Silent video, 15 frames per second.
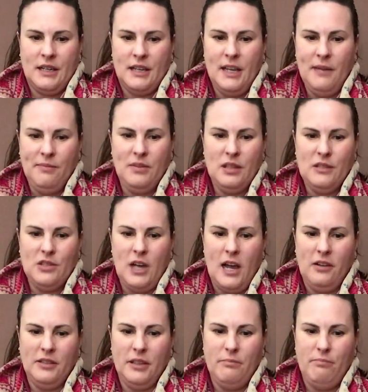Keep the
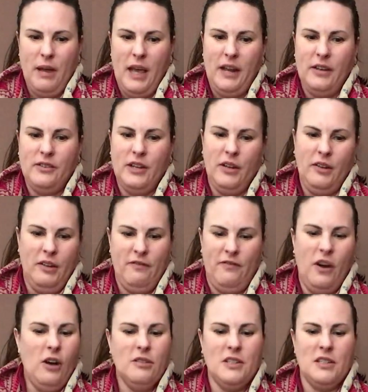child in bed until it
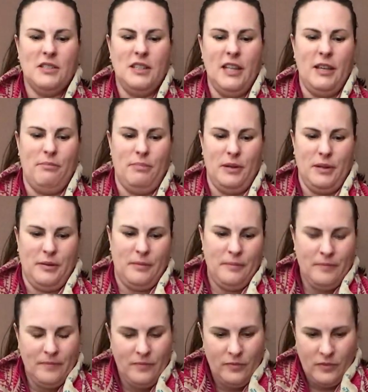falls asleep.
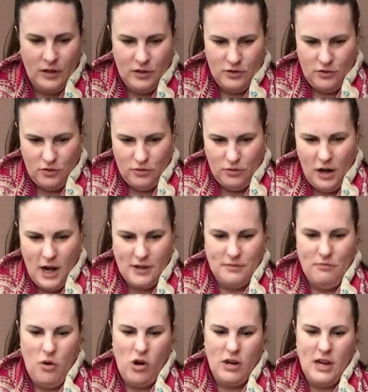Correct,
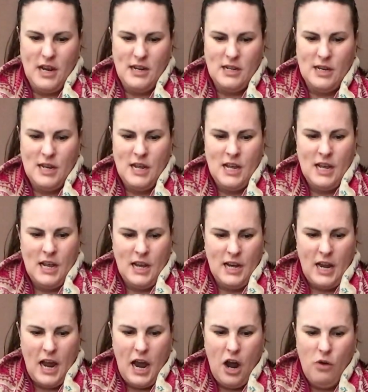Morgan.
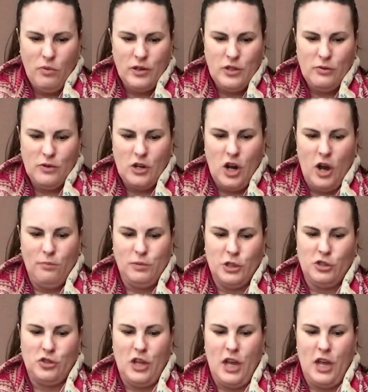And how would you accomplish